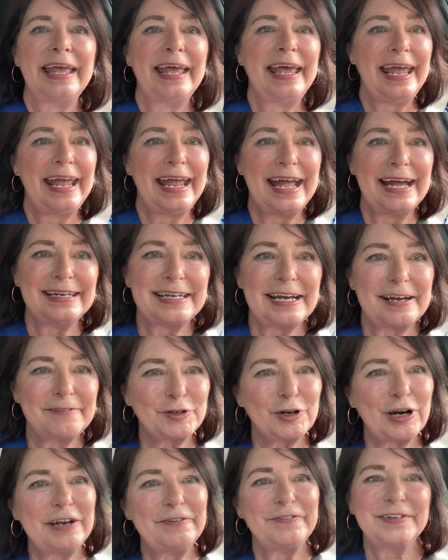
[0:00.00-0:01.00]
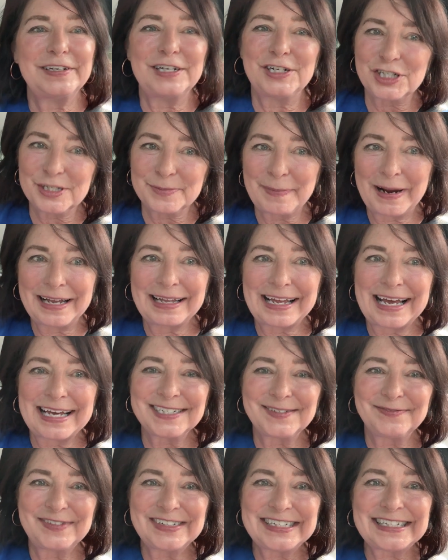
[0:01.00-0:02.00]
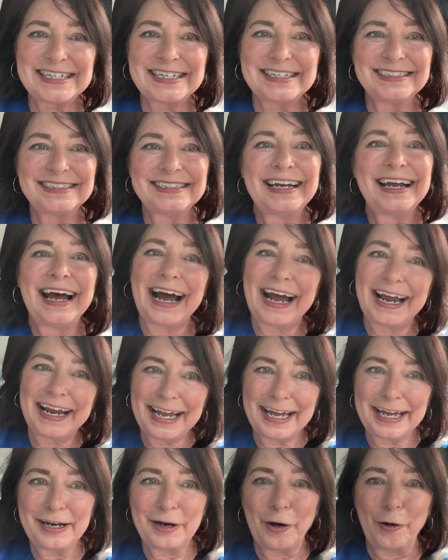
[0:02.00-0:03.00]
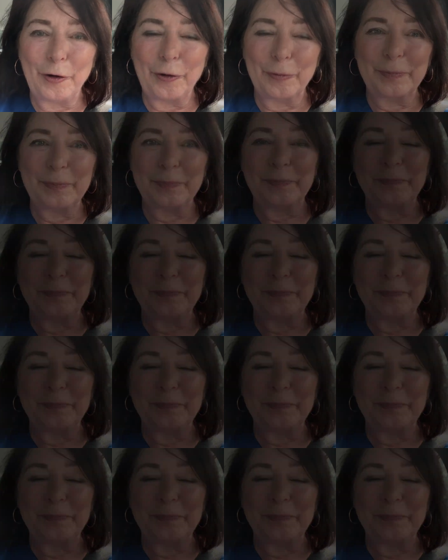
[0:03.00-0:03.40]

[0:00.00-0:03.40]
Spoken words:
And after I finish my last visit, I head home.